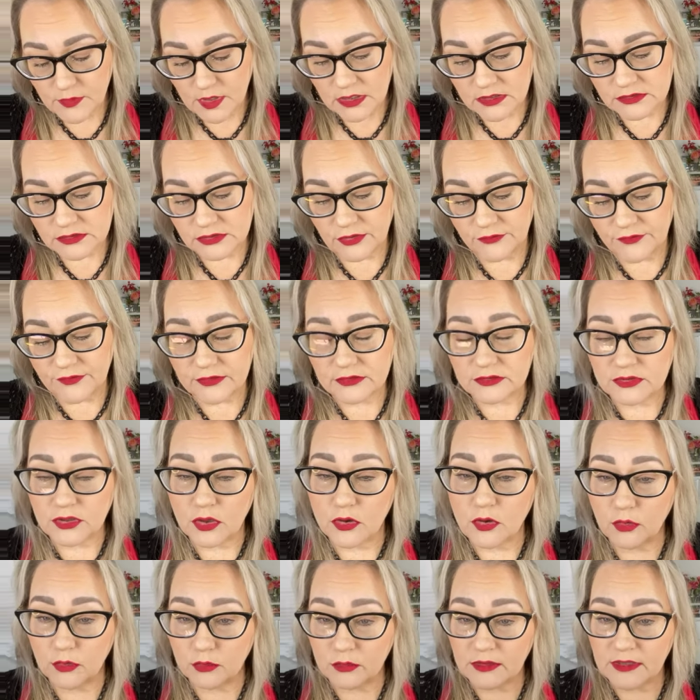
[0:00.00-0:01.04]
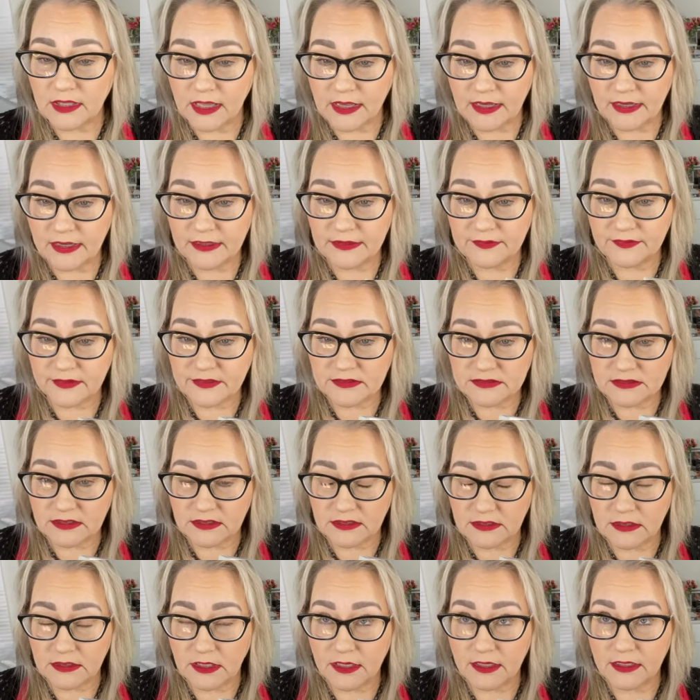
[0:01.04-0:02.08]
So there's a whole line. There's
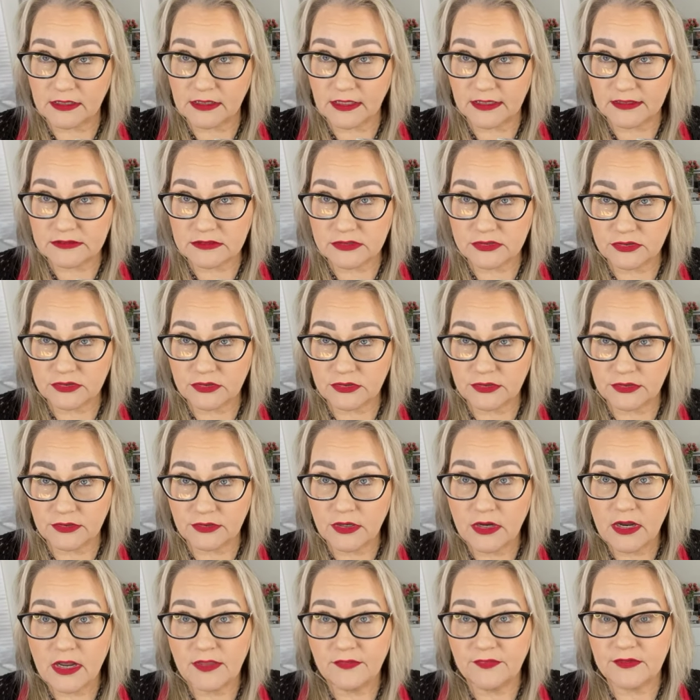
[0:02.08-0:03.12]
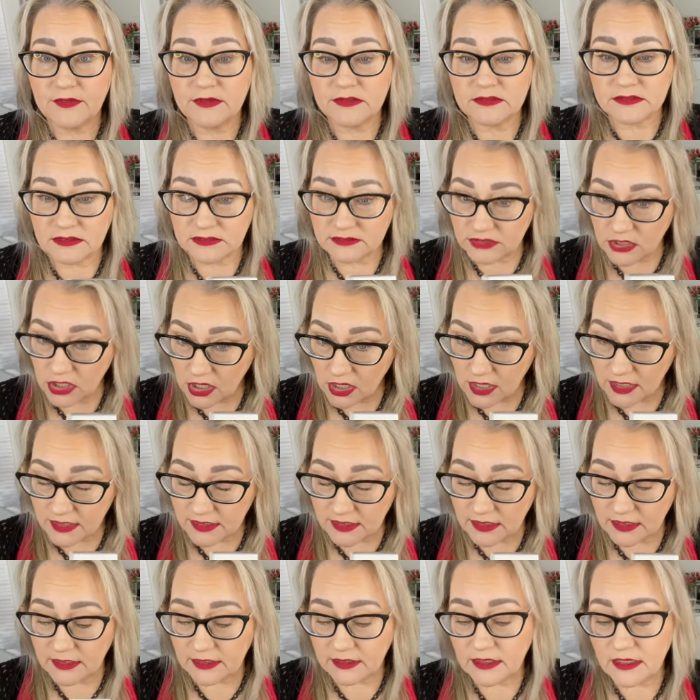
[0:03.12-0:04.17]
a cleanser, there's the
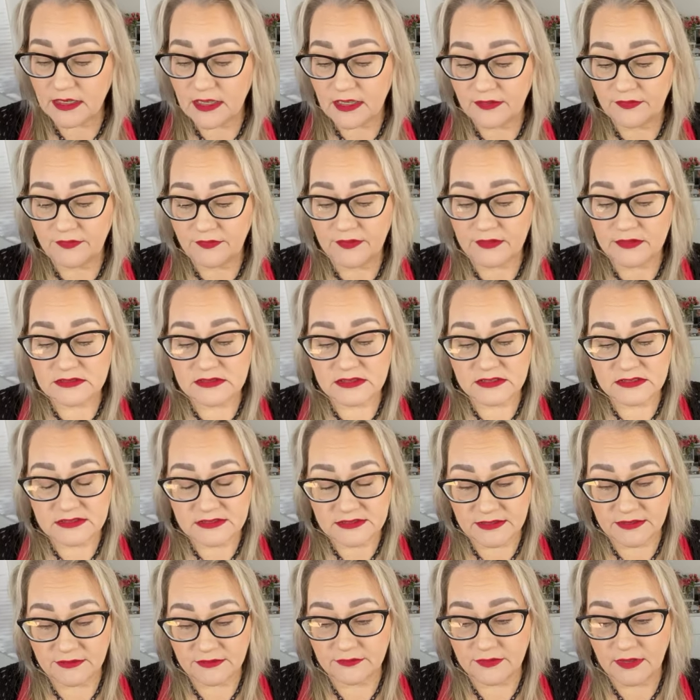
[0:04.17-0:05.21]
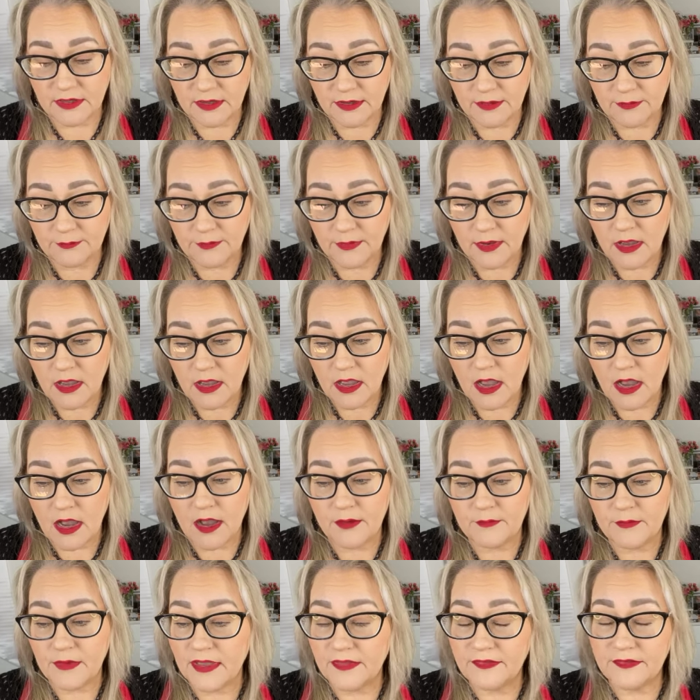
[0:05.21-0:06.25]
tonic, there's the serum,
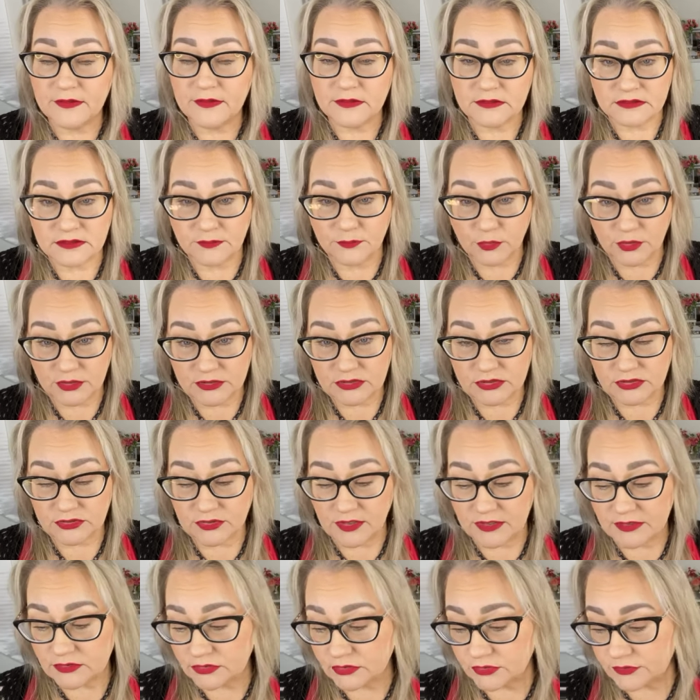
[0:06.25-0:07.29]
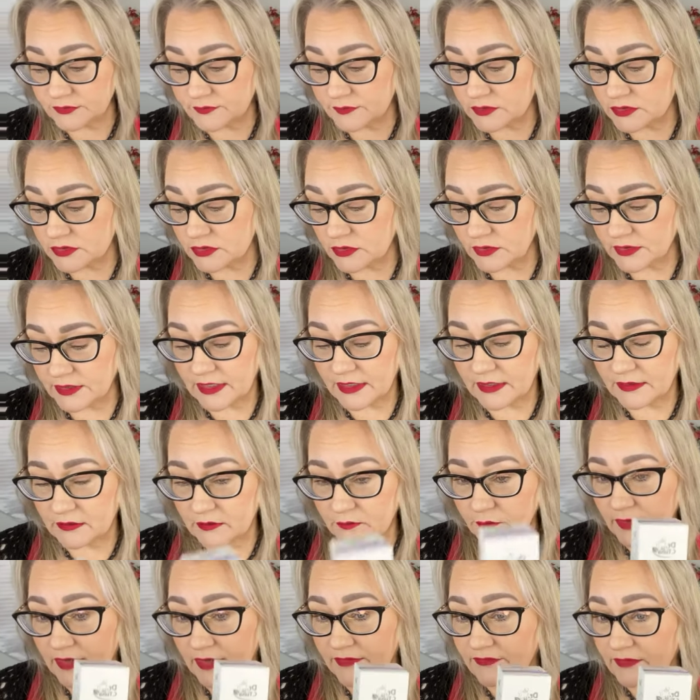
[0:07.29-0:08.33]
and there's the moisturizer. So again,
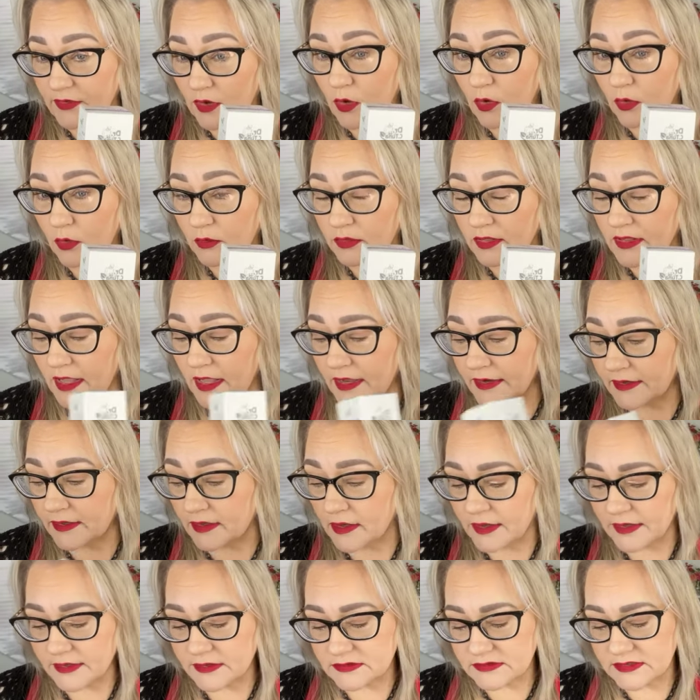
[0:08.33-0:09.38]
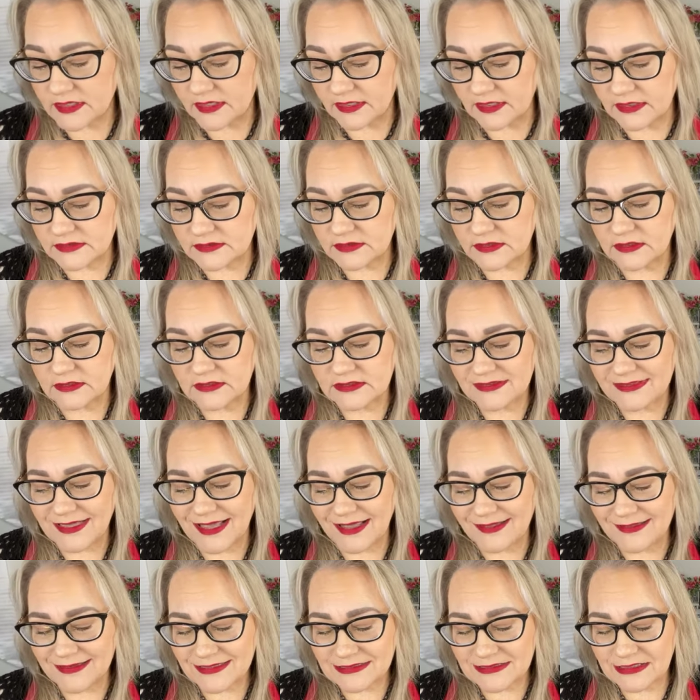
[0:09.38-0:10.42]
we have the whole line, guys, and it's
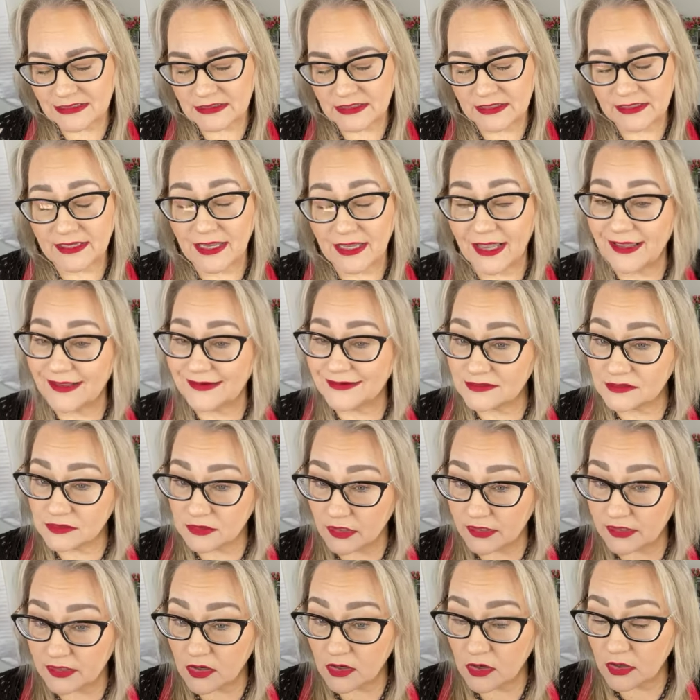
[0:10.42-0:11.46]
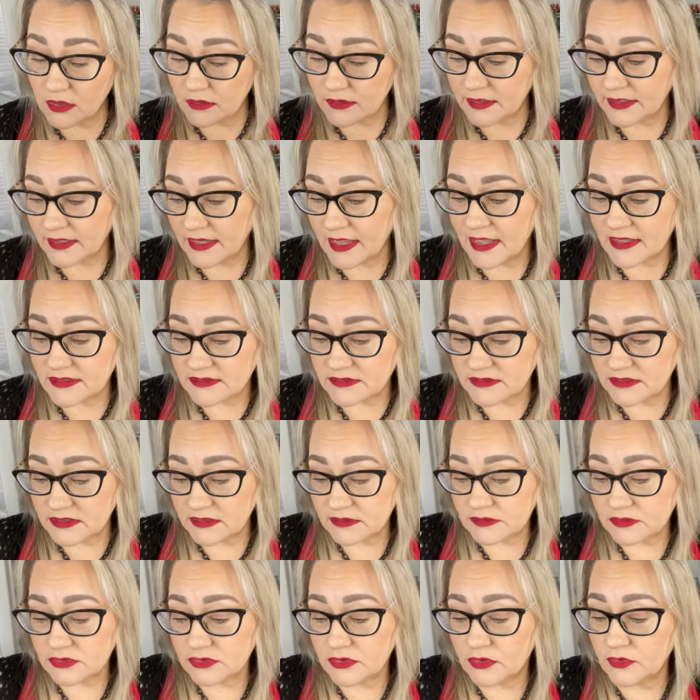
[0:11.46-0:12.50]
salicylic and glycolic acid.
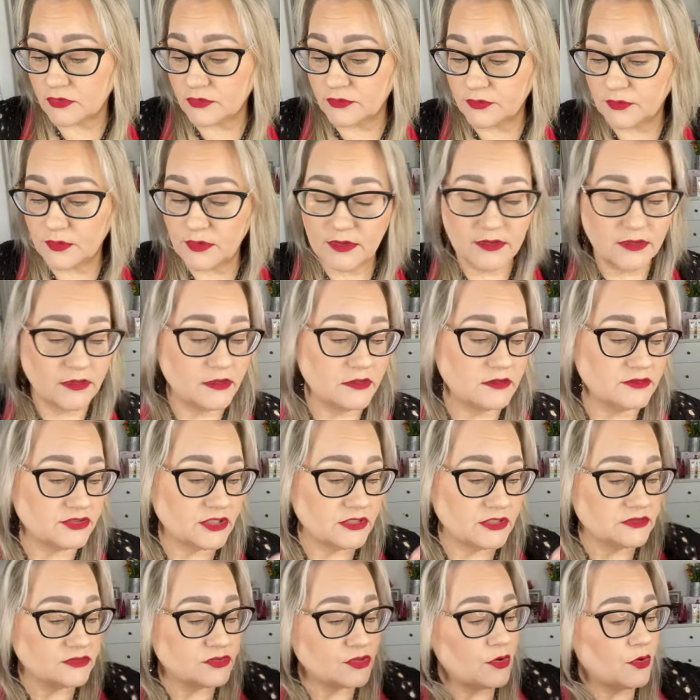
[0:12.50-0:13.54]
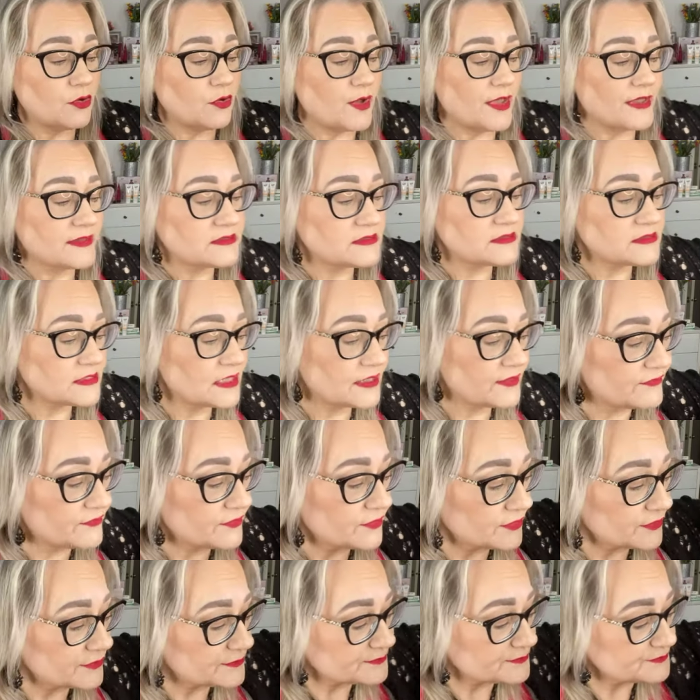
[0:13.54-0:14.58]
So gentle and safe for
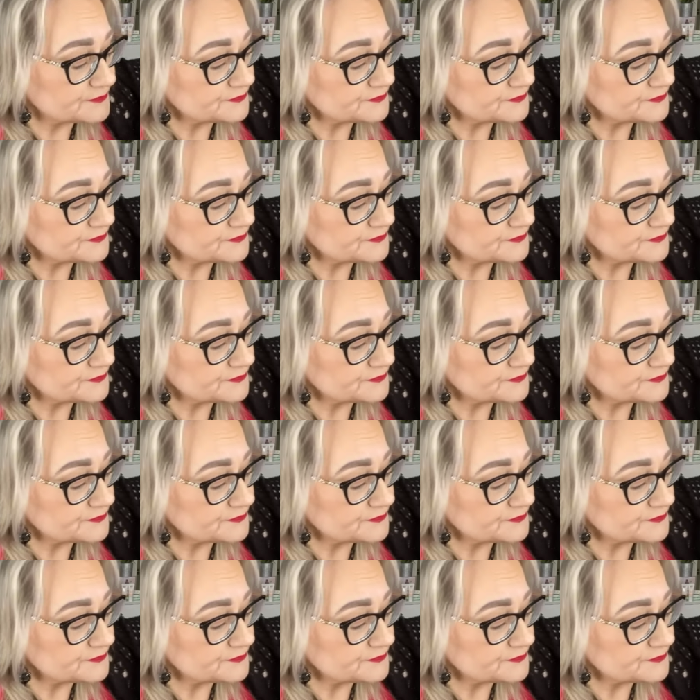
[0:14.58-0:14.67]
you.